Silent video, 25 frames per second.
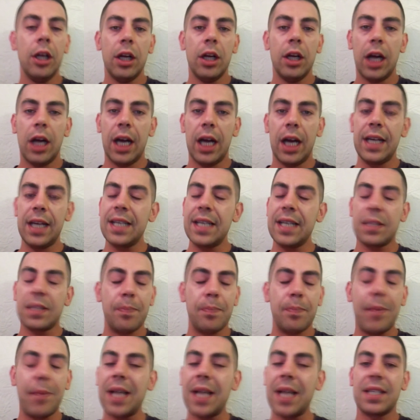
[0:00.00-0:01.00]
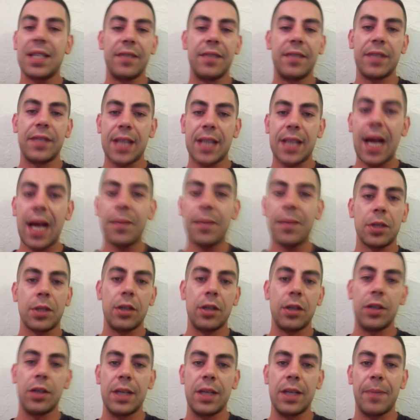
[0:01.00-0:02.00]
It's massive. It's
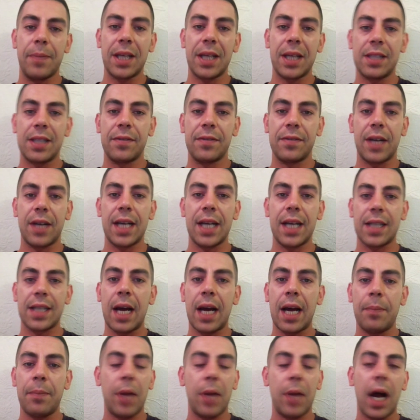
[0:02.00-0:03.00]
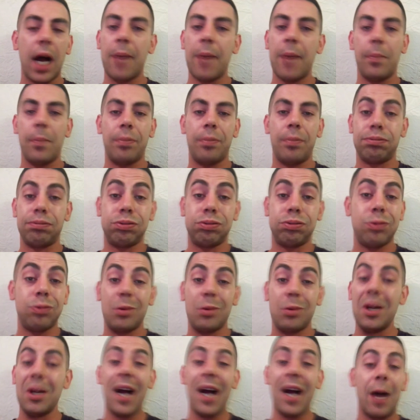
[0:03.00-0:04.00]
absolutely massive, guys. I
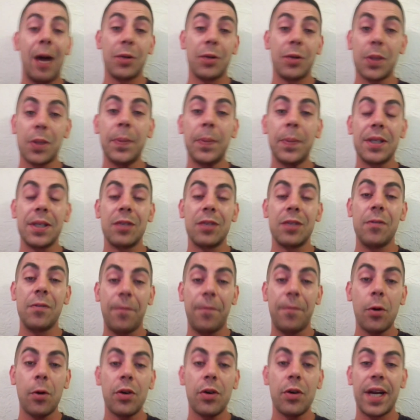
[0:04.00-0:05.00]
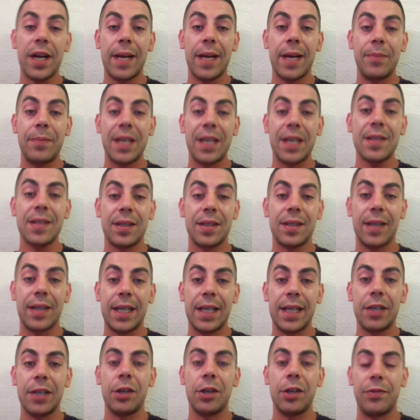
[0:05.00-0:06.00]
was up until 4 a.m.
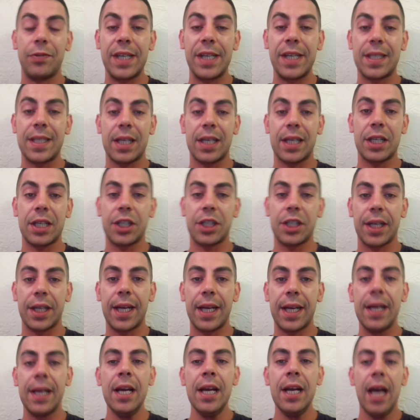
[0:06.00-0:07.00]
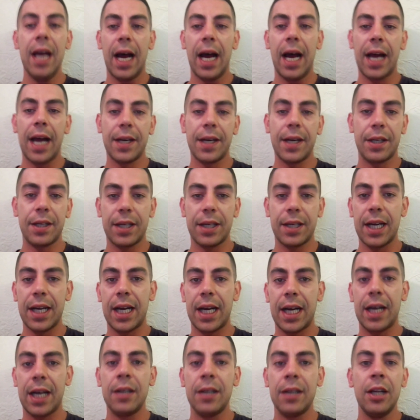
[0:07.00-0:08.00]
yesterday, researching it. And
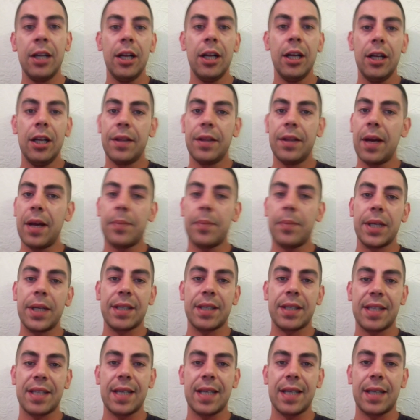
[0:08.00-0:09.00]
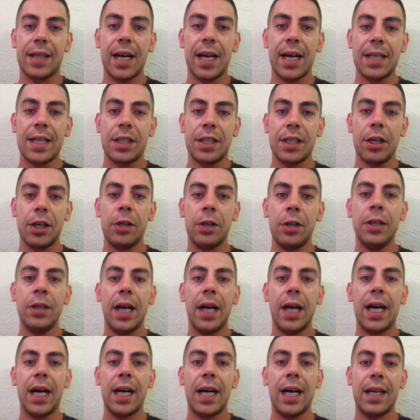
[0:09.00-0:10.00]
that being said, guys,
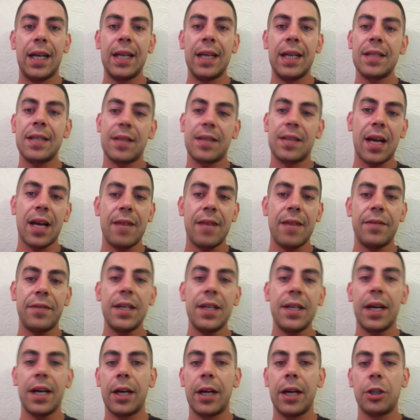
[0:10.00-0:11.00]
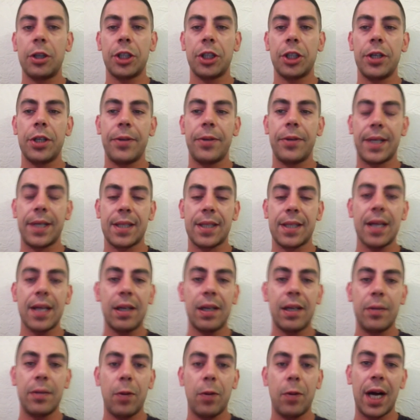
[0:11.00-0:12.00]
let's dive in and I'll show you
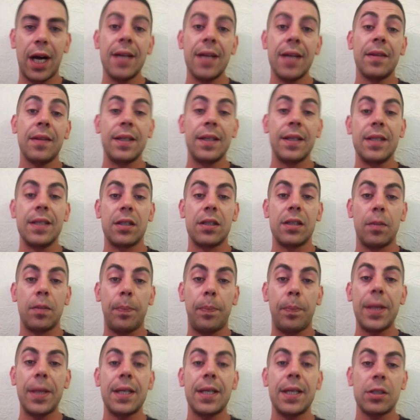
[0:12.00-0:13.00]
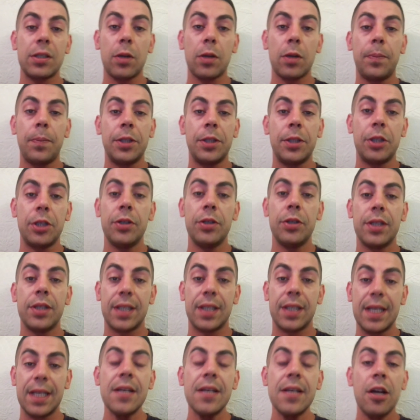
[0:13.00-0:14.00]
exactly why this is the biggest
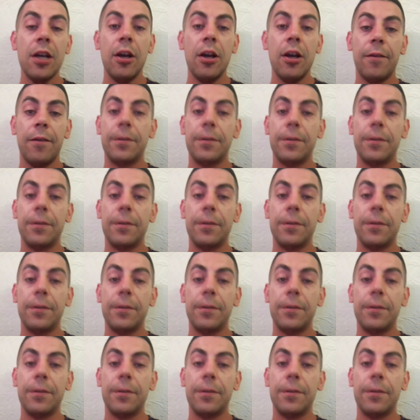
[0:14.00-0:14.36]
opportunity for